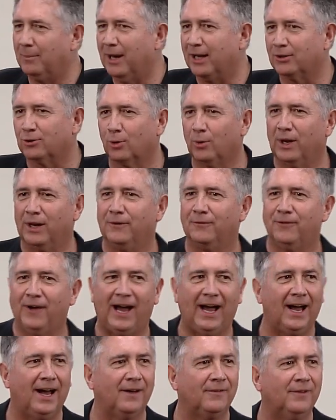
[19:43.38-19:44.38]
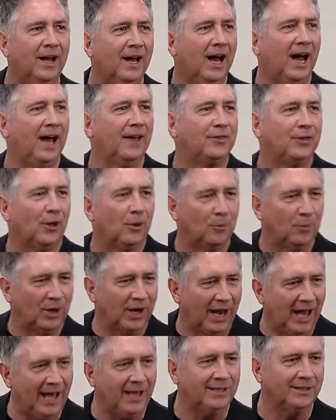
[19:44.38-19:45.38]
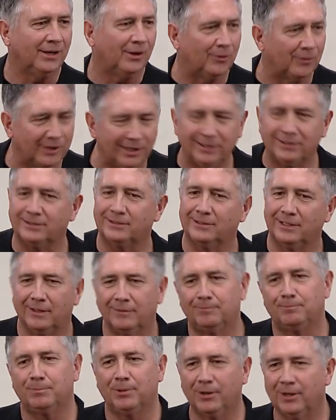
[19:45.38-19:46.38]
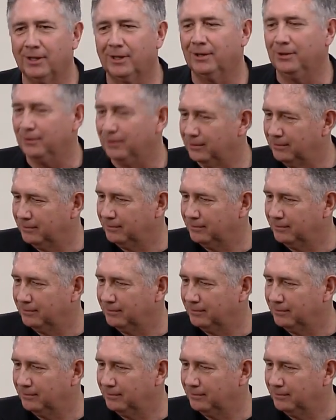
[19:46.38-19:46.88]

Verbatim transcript: about 25, I thought, well, I know this stuff pretty good.